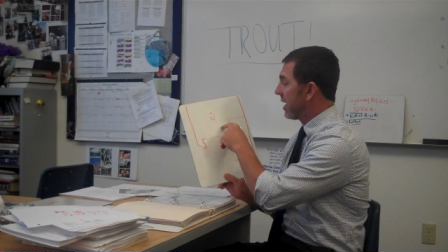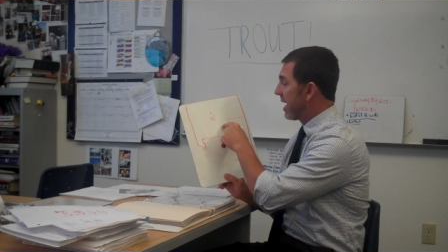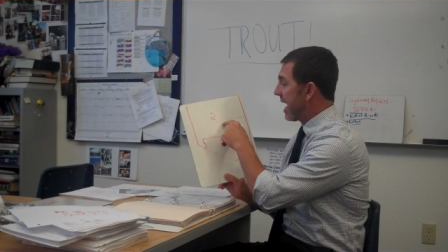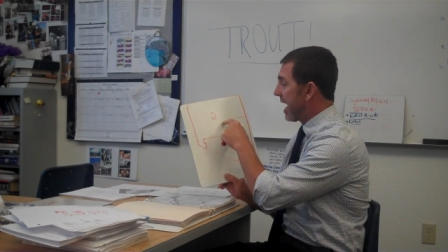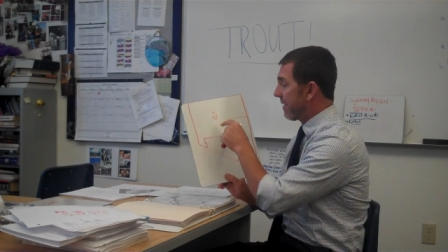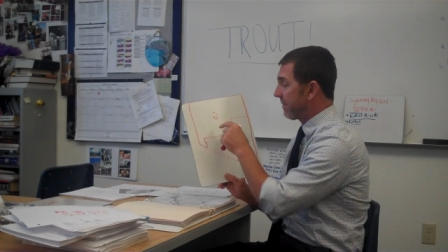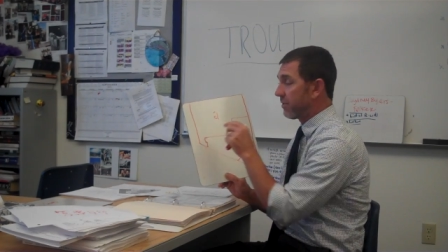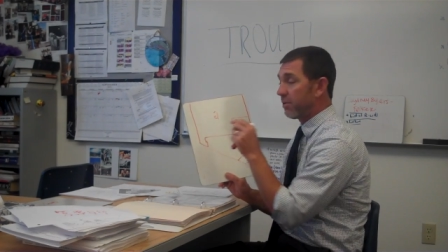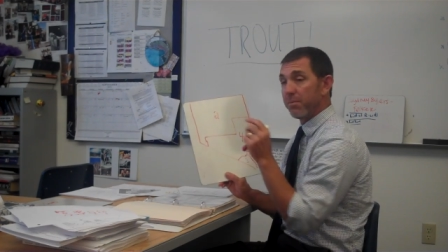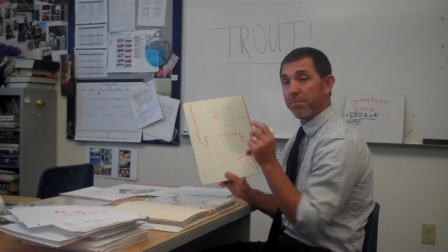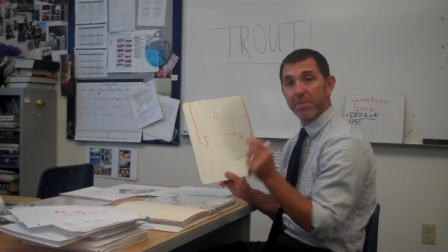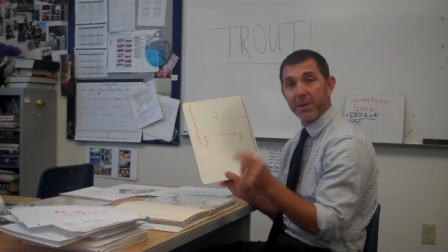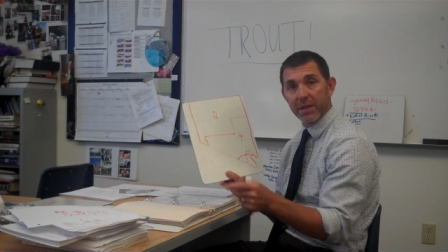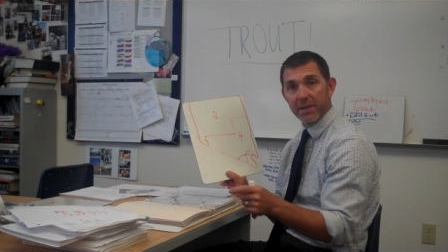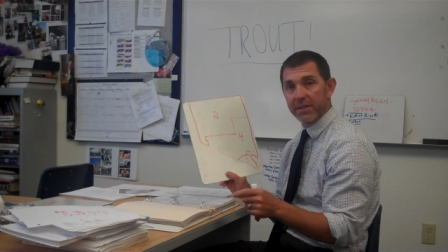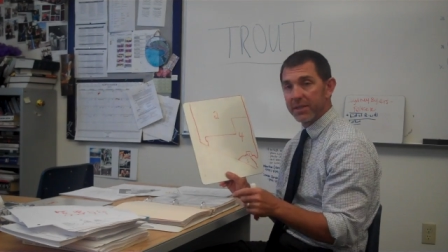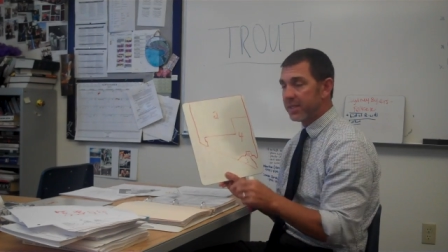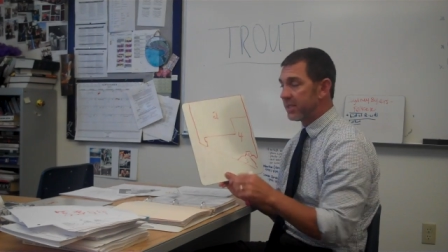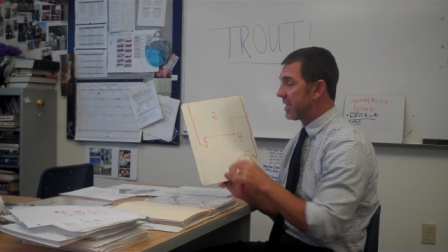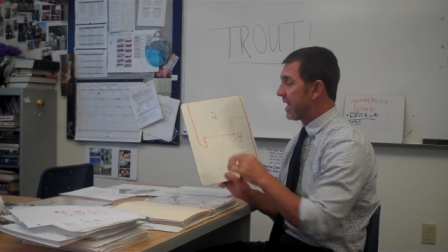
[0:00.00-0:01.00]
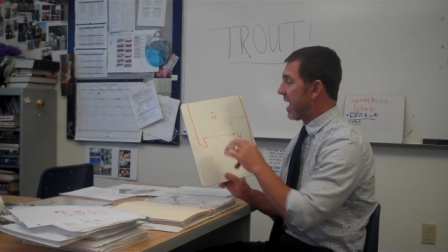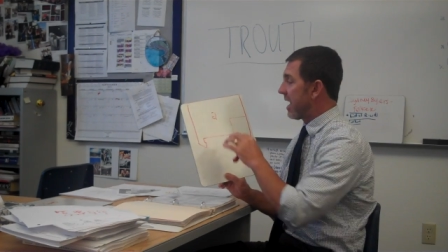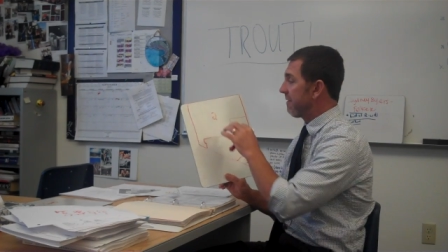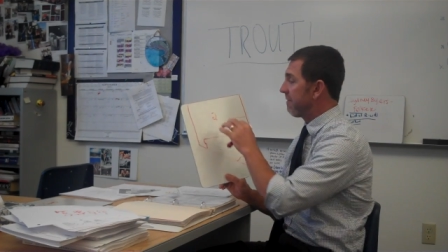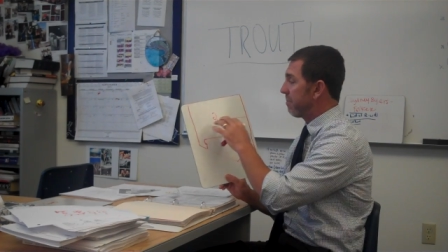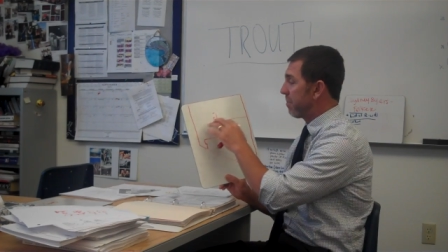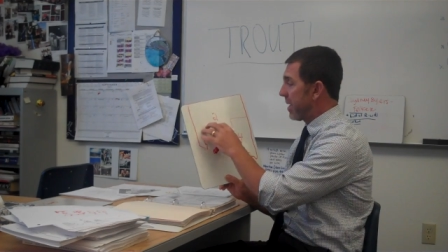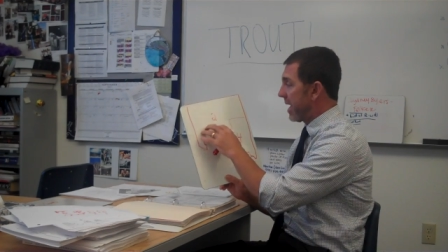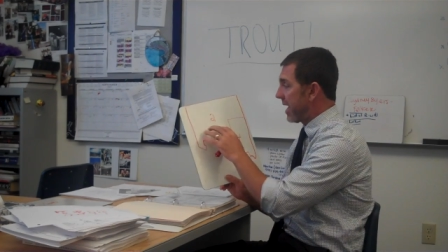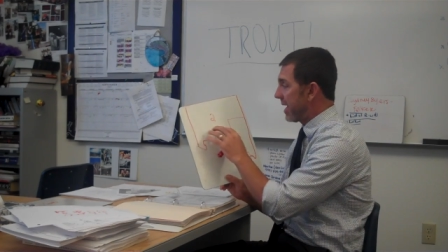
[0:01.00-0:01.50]
have to build a
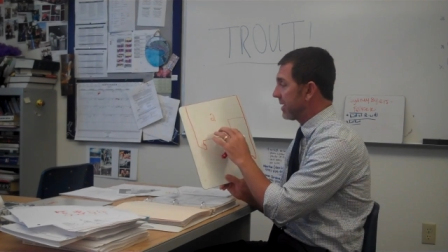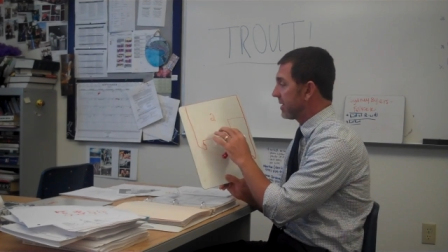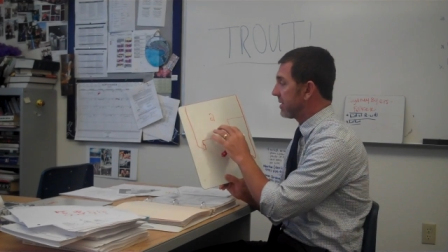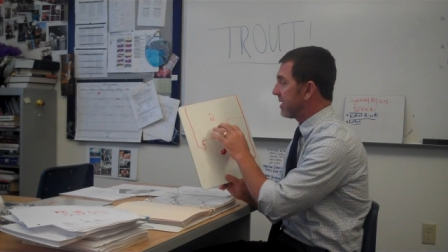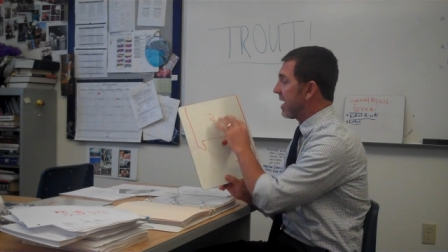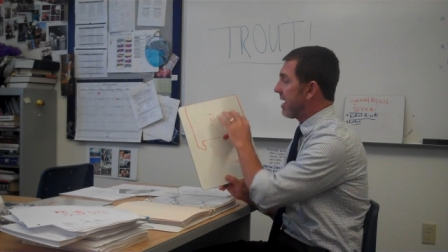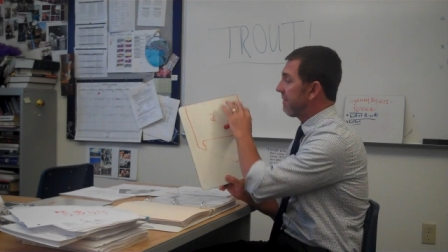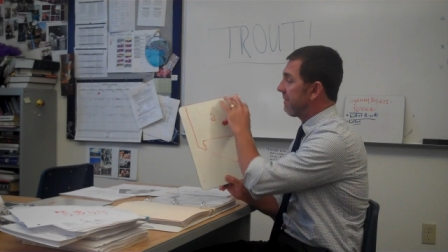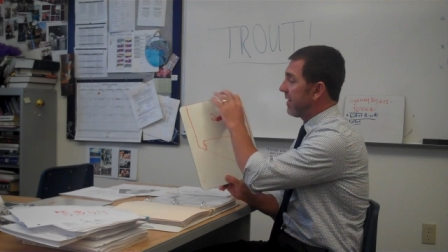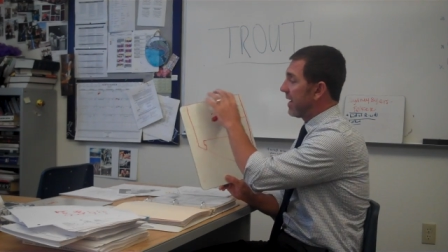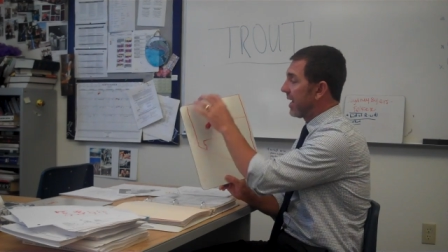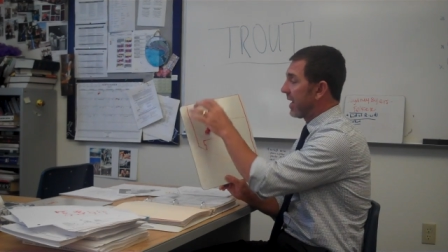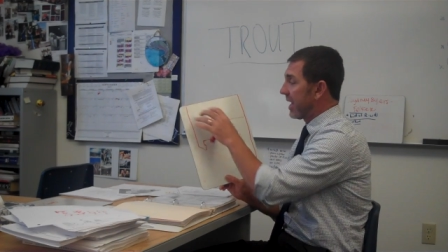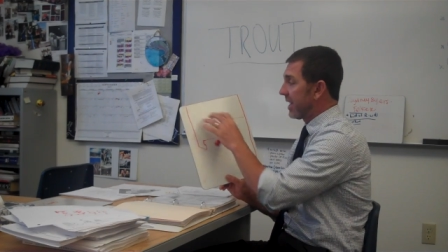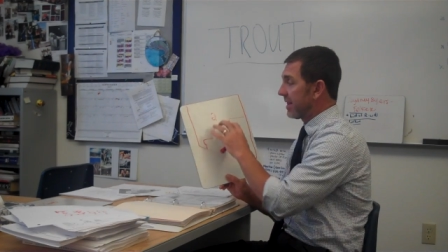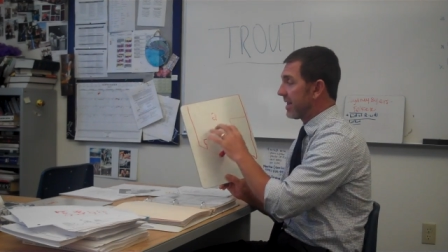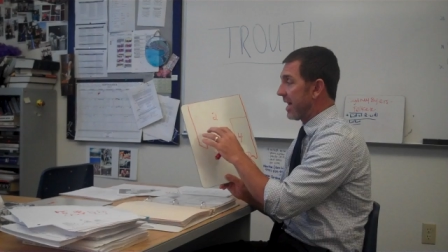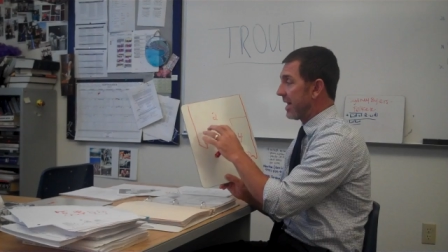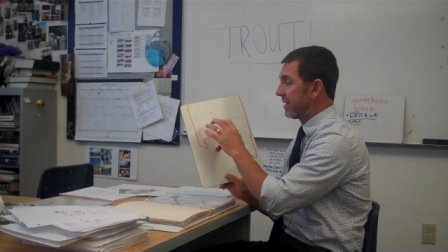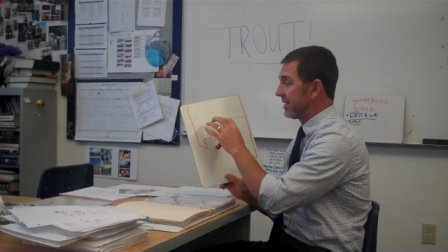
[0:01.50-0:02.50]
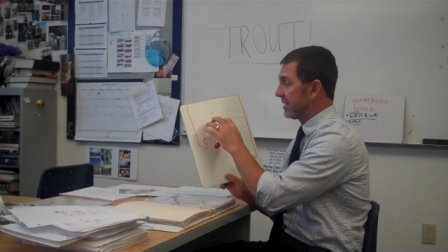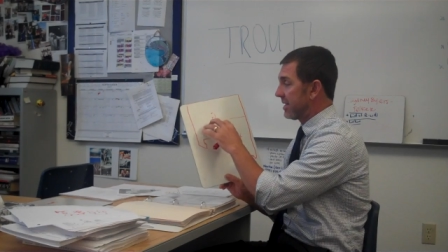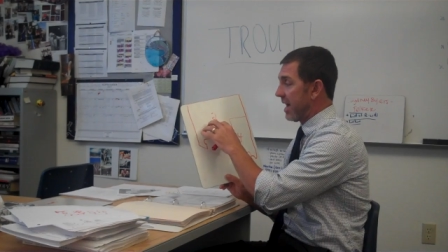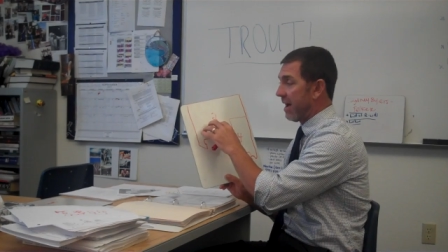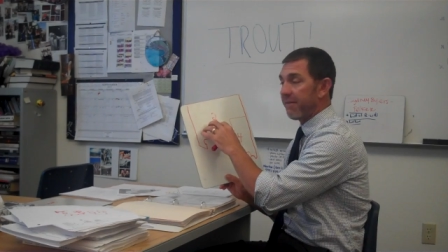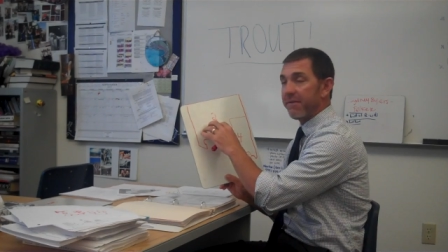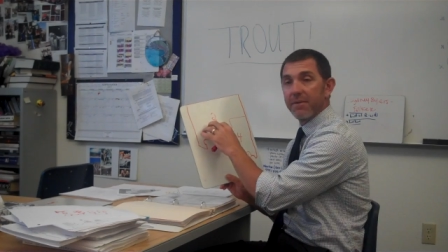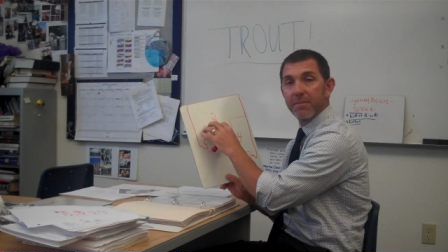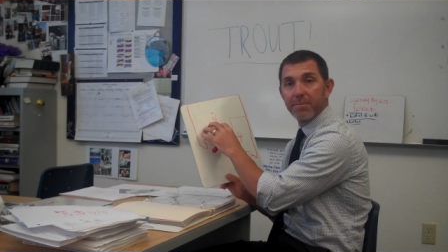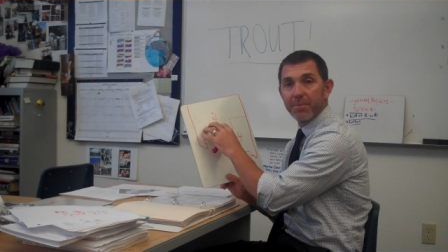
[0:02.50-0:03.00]
staff, pay a staff, and get that
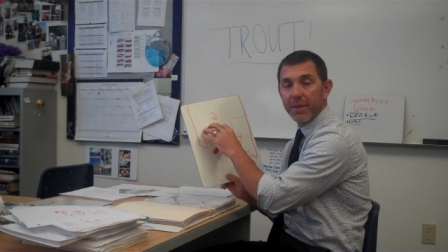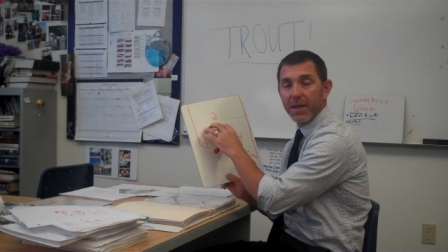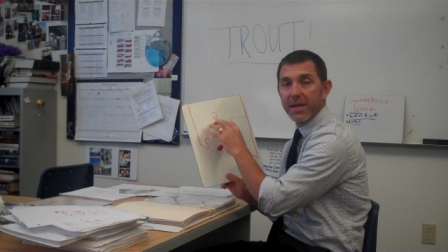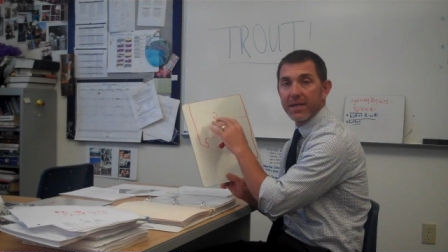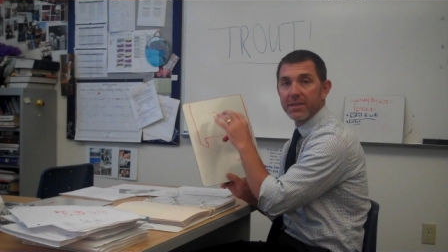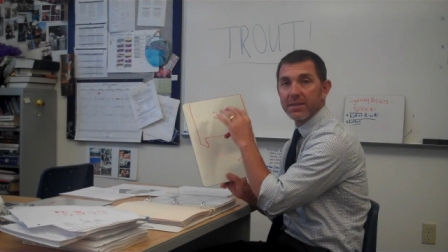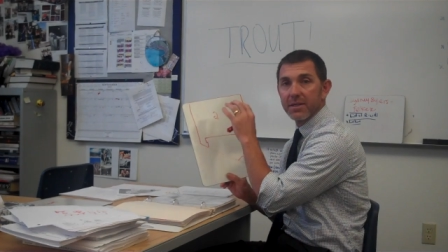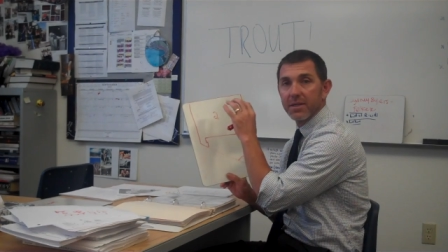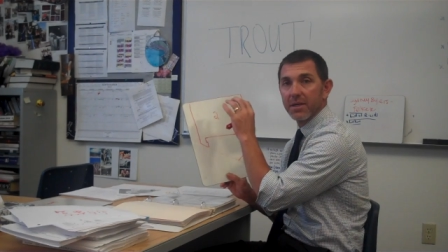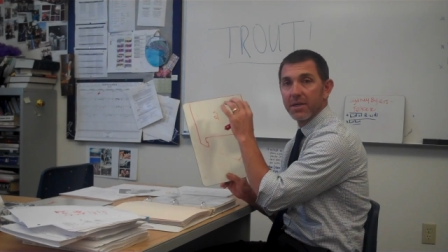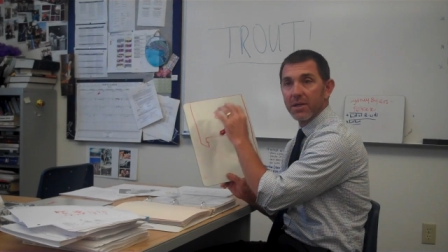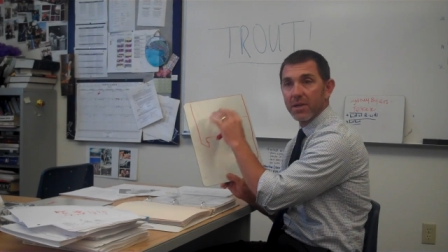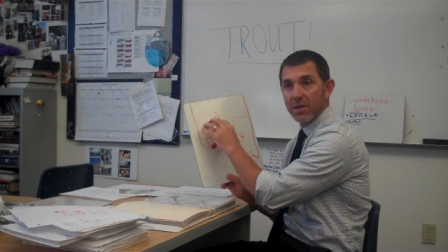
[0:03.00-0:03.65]
staff in place